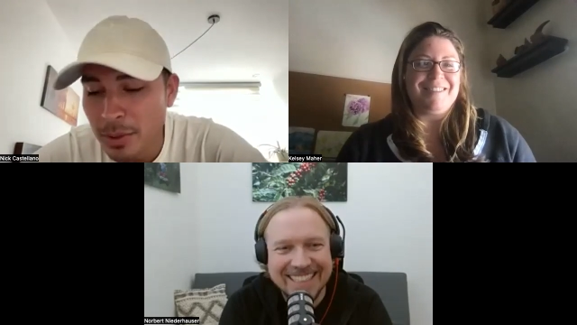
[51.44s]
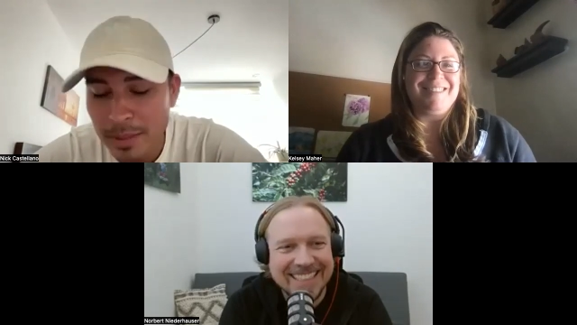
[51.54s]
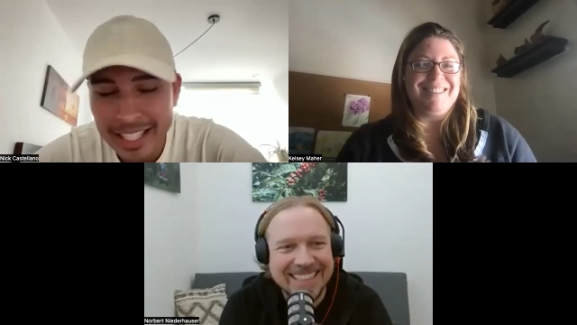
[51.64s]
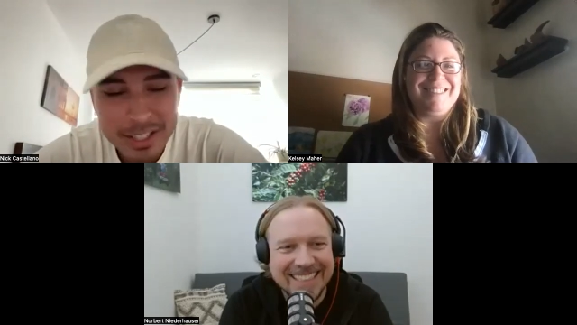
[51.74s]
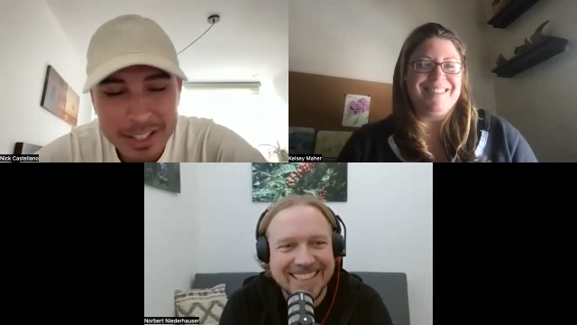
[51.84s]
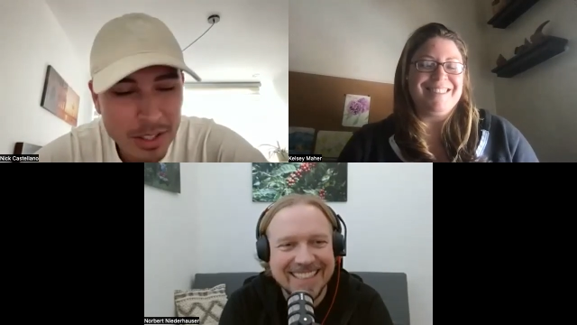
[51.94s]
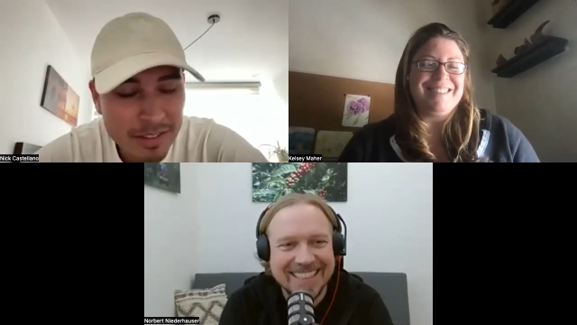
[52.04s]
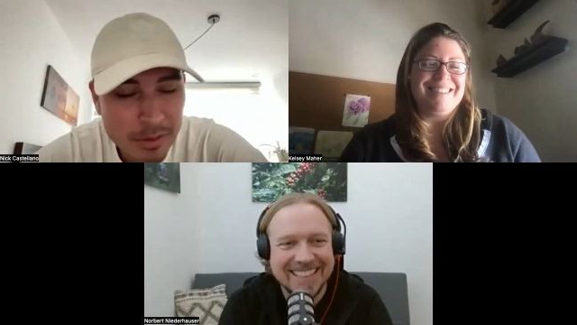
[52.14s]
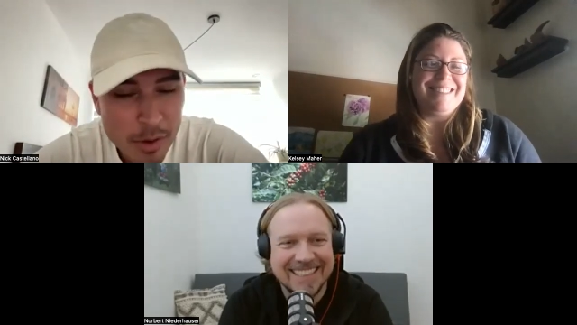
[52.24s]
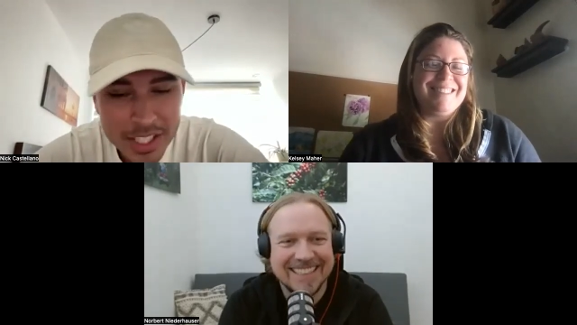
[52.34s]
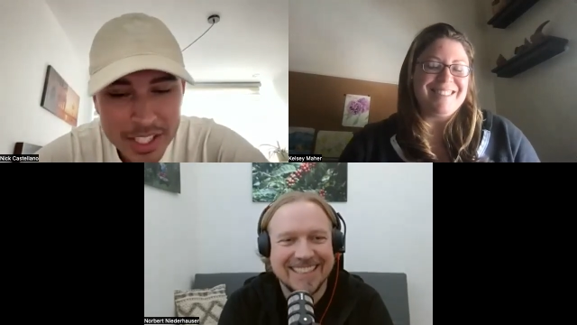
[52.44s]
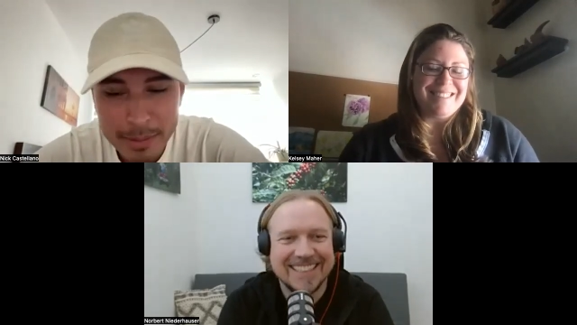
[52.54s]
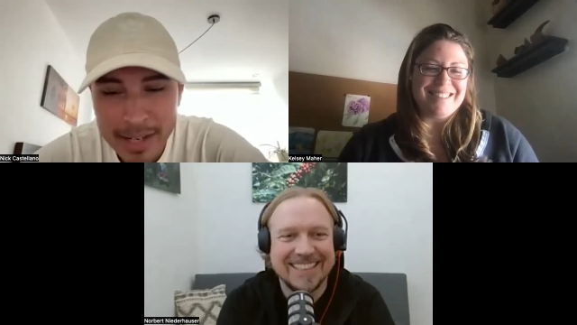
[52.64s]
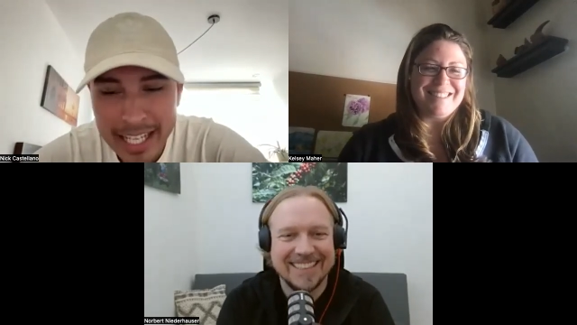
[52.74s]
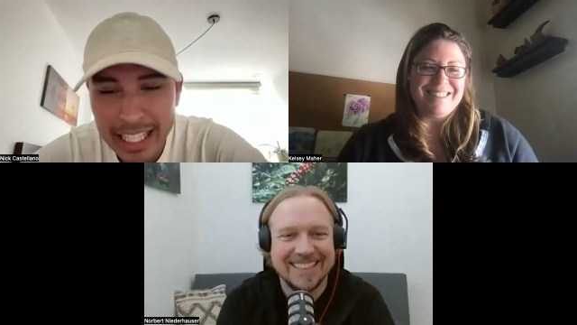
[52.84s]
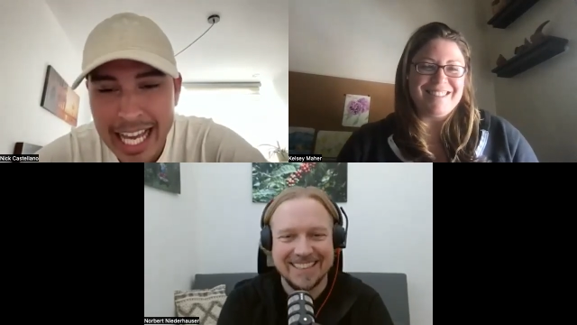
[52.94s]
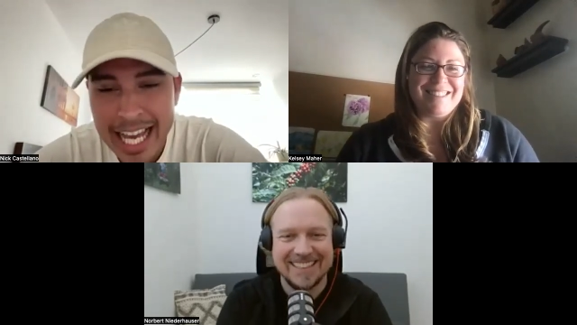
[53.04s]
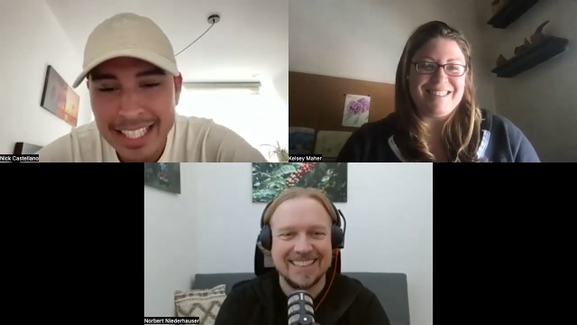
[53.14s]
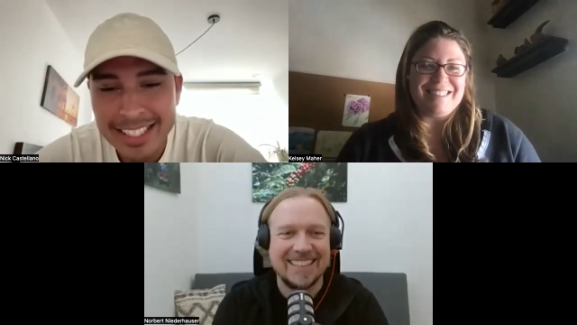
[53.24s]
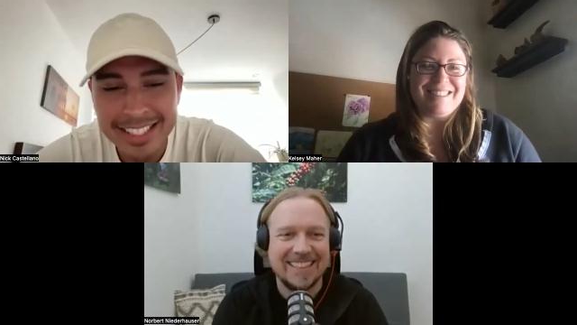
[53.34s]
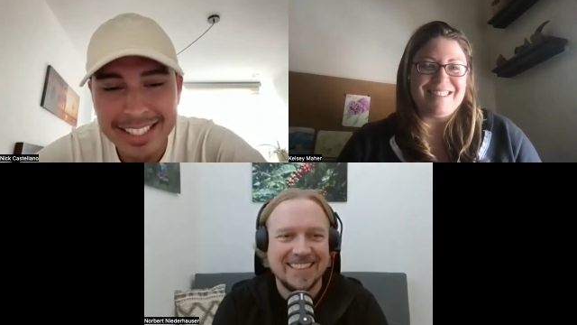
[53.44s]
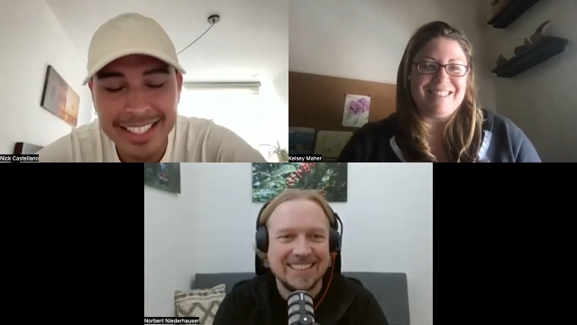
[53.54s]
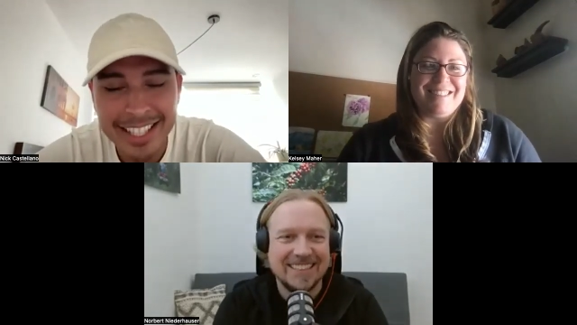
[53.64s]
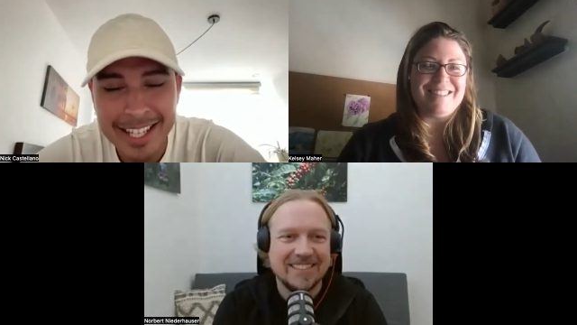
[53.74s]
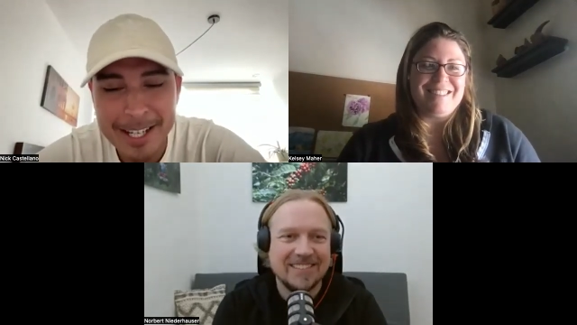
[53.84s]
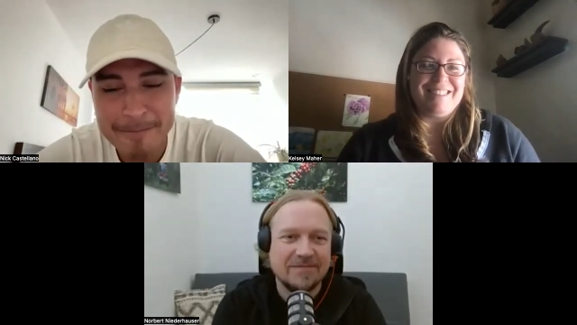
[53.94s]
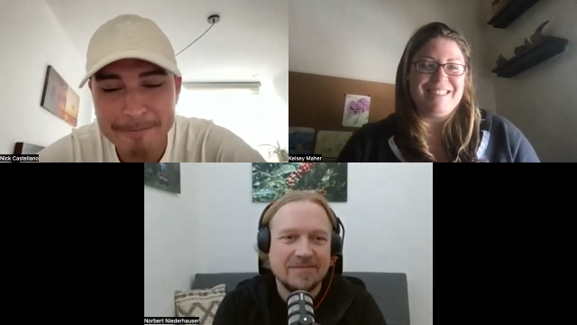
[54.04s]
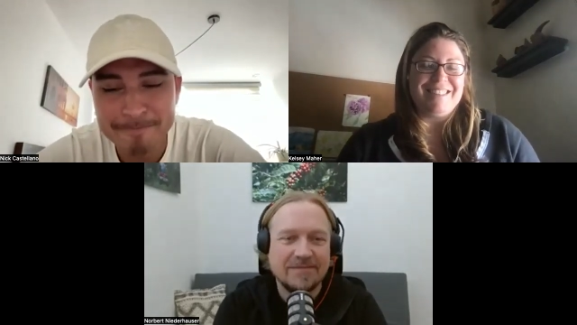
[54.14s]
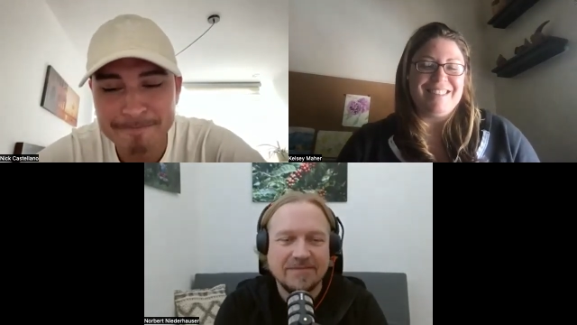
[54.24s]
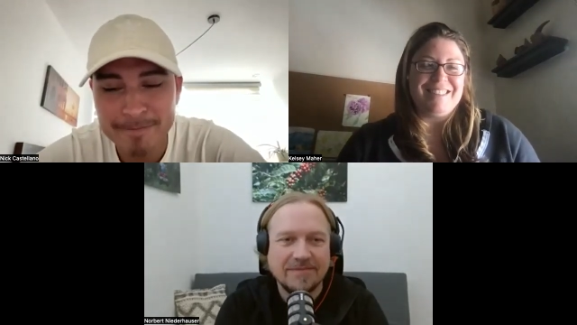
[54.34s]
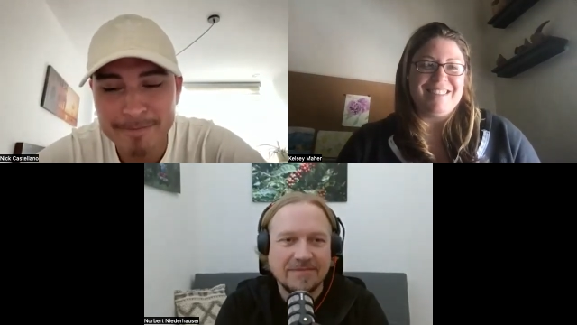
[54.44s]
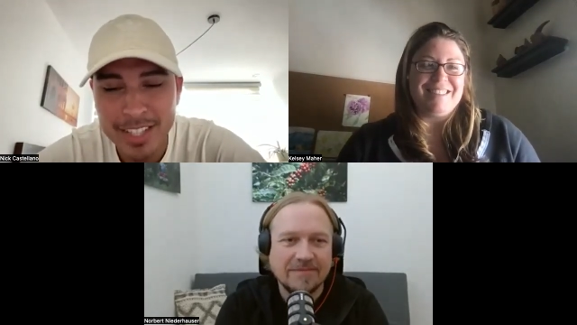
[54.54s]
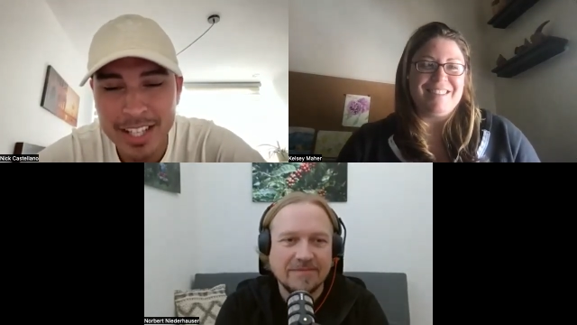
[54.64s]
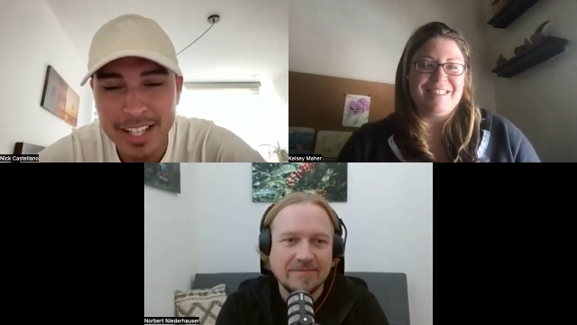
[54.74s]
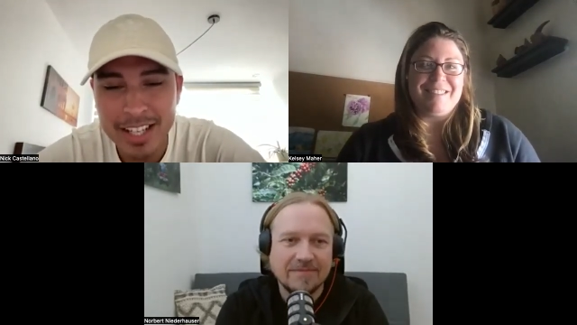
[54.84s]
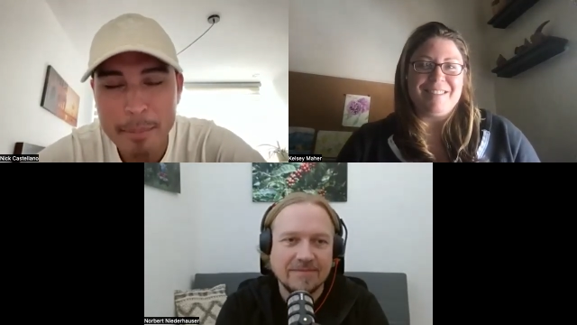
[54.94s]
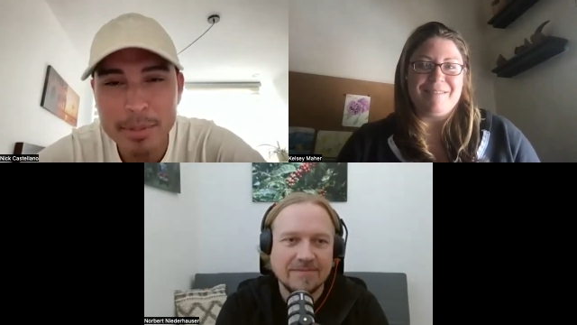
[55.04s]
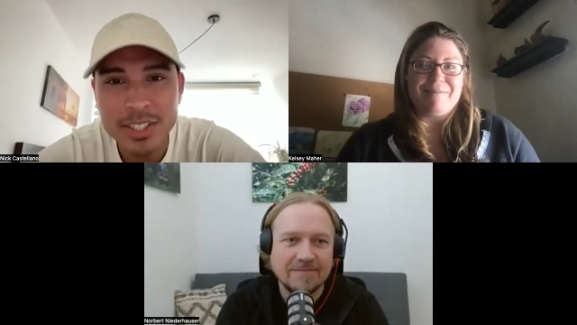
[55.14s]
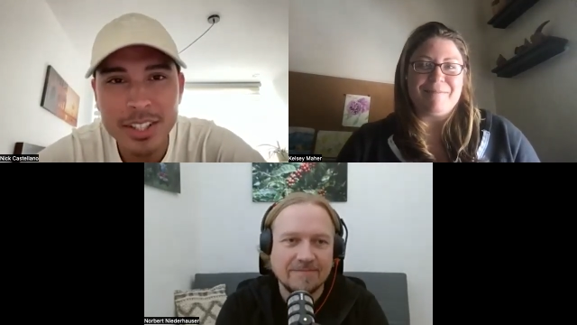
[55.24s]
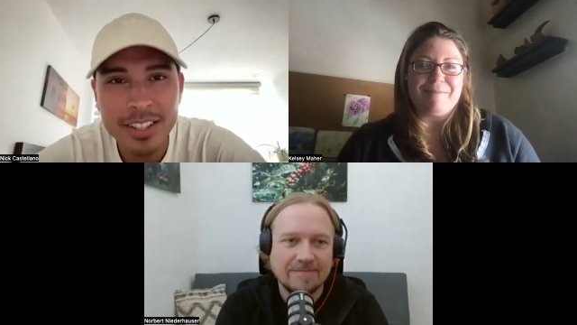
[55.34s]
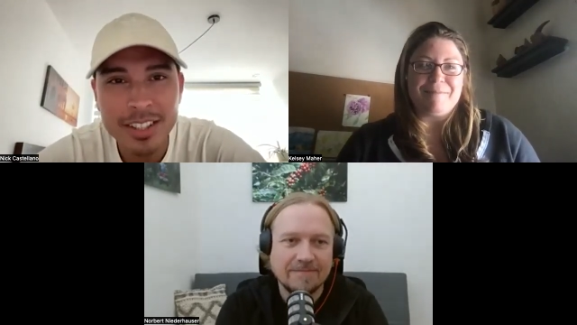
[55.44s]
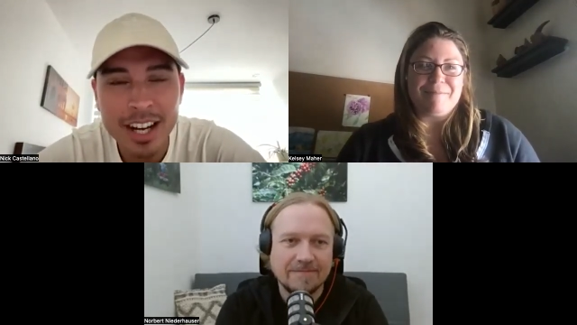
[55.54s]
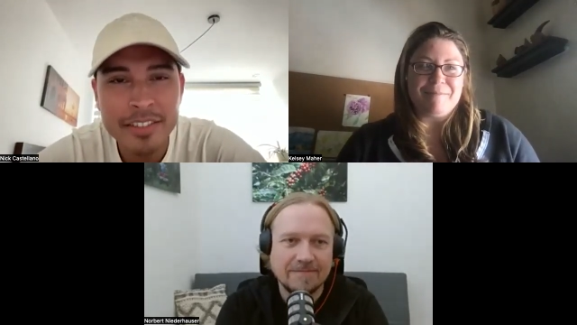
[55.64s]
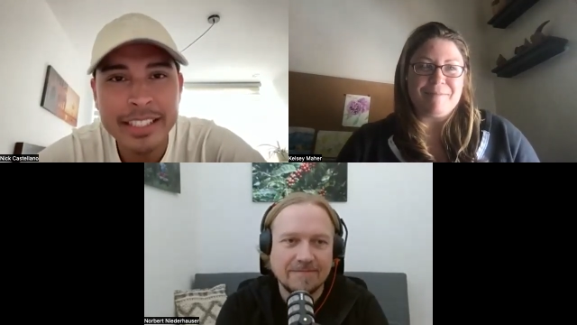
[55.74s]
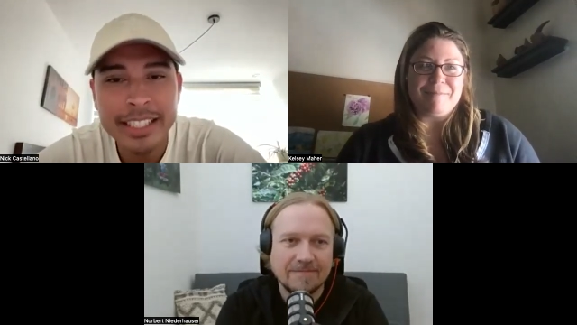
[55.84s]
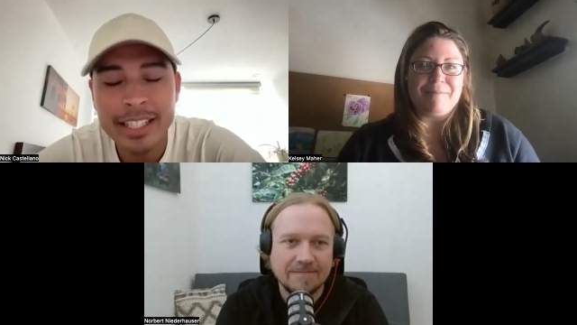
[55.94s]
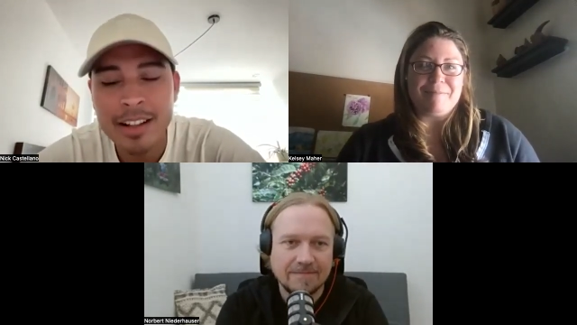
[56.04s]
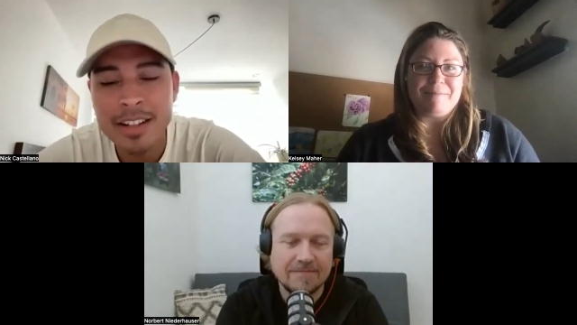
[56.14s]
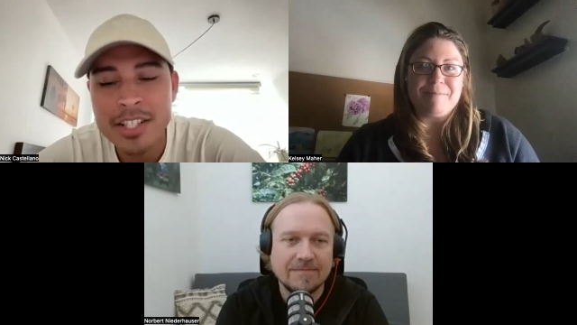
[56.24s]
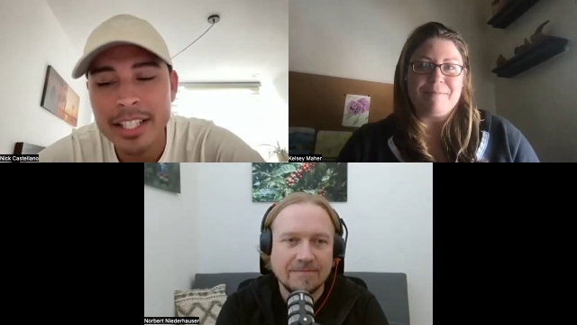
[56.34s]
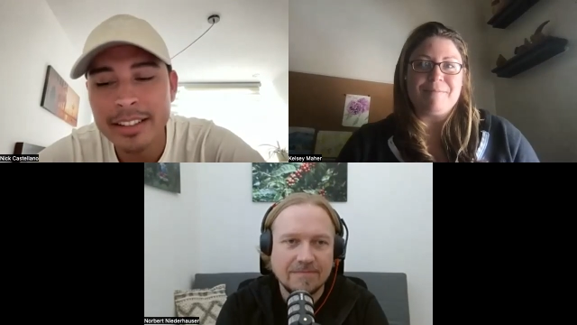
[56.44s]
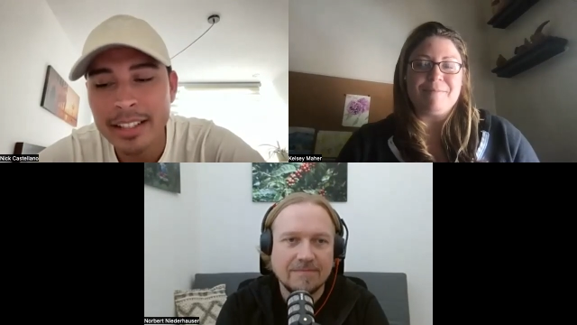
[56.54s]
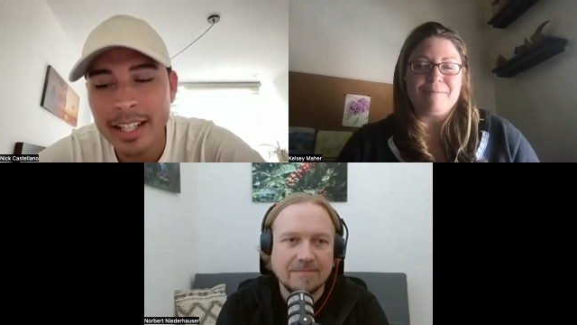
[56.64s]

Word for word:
Speaker 1: will be this will unfortunately be my last um episode on coffee technology.